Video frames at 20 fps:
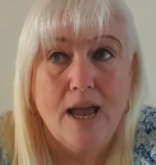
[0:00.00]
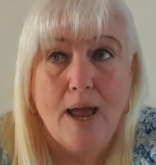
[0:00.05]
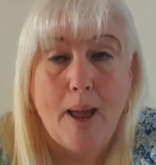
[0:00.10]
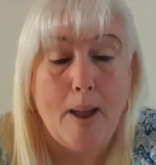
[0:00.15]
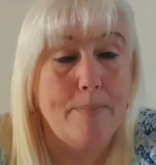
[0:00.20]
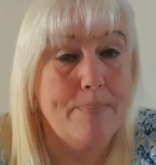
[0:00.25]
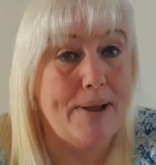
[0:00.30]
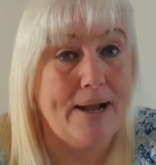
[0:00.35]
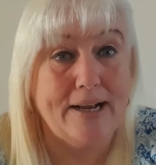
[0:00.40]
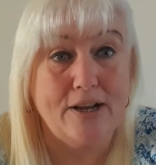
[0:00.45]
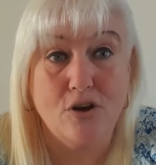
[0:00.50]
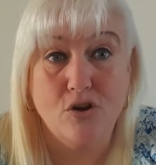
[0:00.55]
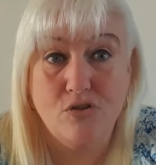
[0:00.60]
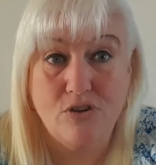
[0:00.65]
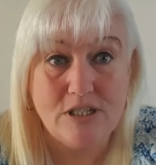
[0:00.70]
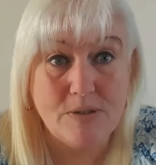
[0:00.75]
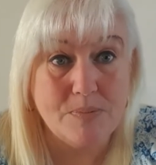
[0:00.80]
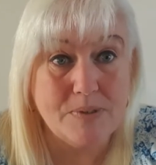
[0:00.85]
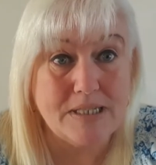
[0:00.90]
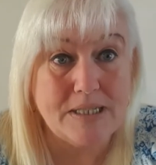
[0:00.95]
a bag of
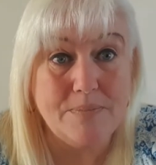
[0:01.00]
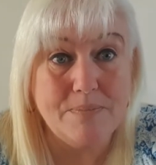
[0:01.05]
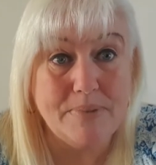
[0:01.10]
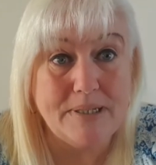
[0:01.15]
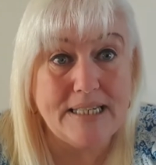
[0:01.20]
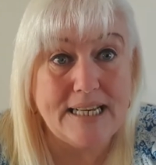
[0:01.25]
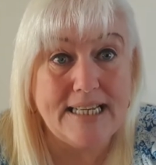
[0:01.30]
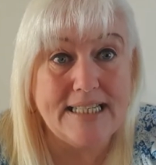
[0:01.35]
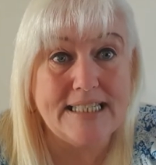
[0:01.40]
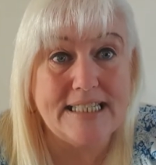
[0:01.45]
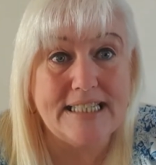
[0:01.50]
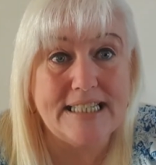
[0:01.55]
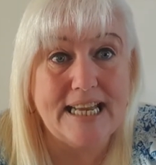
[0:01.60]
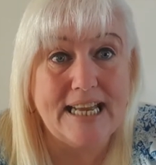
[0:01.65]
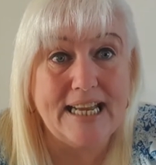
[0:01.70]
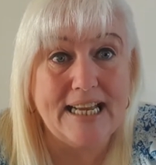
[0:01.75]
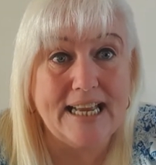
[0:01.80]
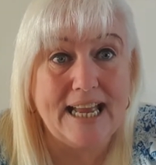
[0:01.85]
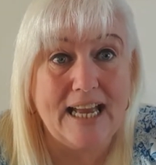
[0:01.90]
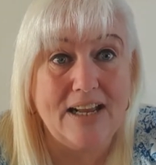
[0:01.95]
crisps can be
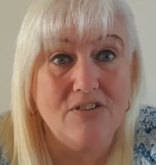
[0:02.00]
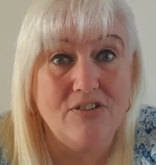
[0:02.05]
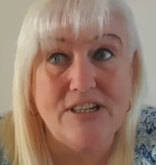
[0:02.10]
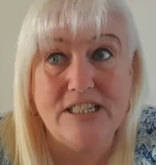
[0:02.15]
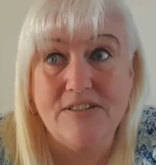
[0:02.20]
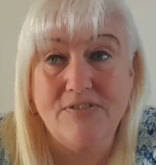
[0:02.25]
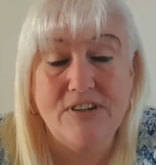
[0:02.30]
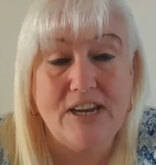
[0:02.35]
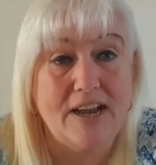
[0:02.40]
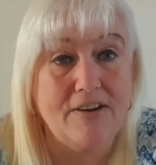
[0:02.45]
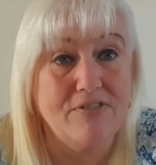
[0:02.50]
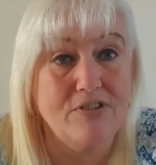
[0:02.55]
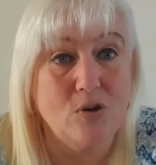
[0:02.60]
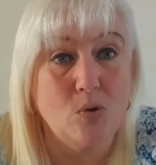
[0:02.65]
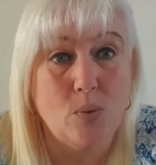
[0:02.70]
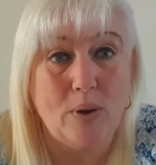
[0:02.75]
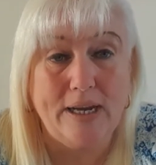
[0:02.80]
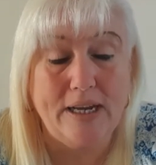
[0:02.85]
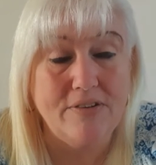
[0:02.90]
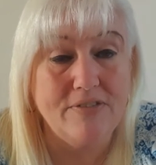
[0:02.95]
99 calories if you're having
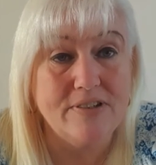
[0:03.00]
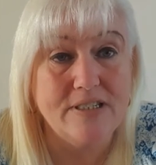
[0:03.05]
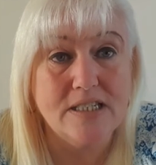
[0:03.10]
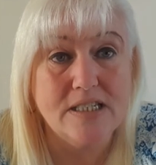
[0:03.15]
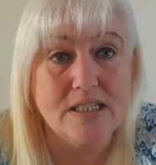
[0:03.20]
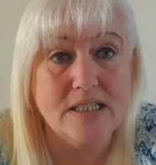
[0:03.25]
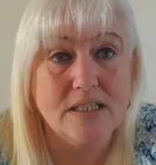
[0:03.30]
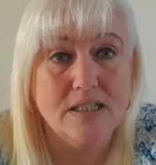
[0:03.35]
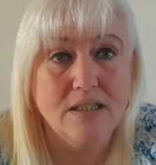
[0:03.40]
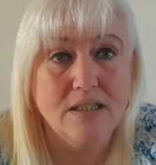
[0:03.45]
quavers.